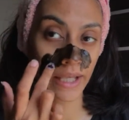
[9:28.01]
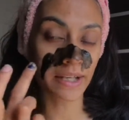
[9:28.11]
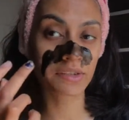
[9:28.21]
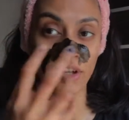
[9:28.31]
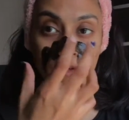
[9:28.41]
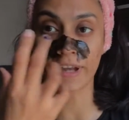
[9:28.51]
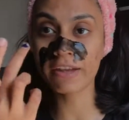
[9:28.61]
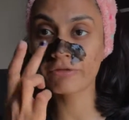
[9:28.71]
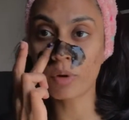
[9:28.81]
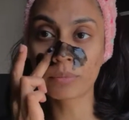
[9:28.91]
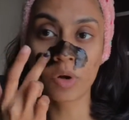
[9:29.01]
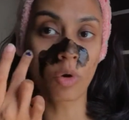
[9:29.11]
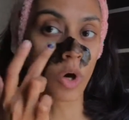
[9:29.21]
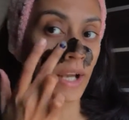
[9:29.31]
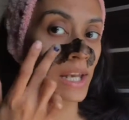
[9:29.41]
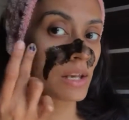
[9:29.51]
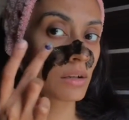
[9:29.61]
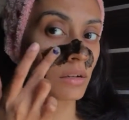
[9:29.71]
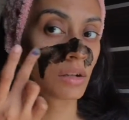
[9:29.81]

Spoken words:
gets away from the oil